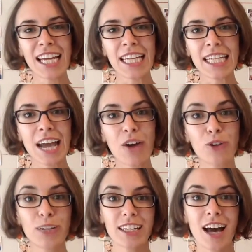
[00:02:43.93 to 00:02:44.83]
Now,
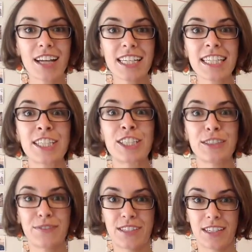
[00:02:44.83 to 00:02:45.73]
regarding
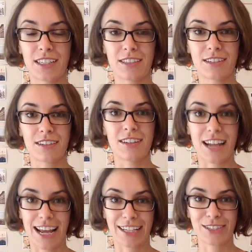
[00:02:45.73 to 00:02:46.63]
gifted
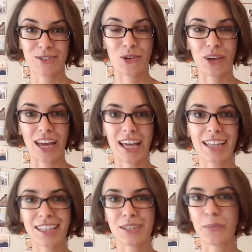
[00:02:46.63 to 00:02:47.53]
decks, okay,
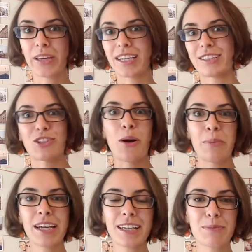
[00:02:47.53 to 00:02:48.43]
that's a big
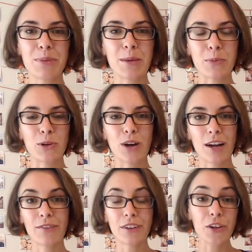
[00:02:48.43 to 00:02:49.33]
topic. People
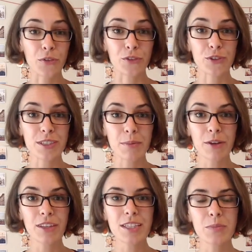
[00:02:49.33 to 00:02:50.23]
are very confused
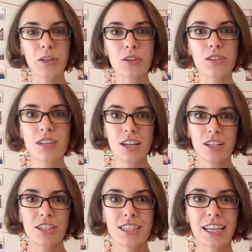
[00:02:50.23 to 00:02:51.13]
about this because,
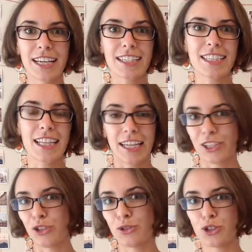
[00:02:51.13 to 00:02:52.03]
just like I said,
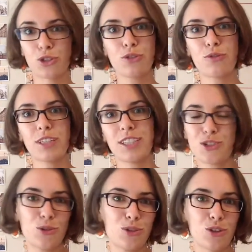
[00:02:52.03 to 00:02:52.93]
like, you should really
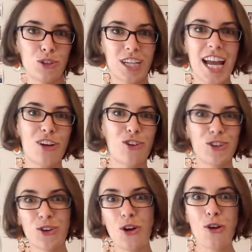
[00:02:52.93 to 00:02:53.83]
choose your deck
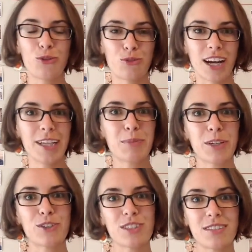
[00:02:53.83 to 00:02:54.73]
on your own, right?
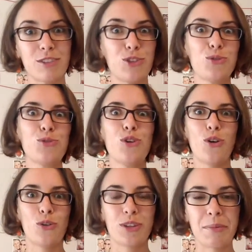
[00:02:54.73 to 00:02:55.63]
Because you
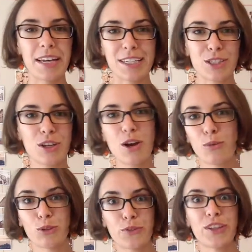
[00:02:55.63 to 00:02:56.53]
know the best
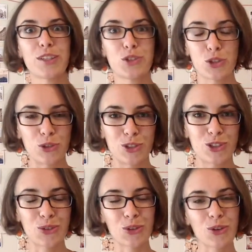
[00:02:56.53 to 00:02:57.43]
what feels good
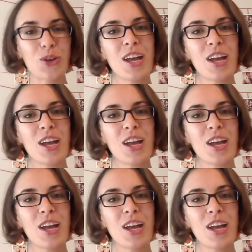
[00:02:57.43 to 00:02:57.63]
to you.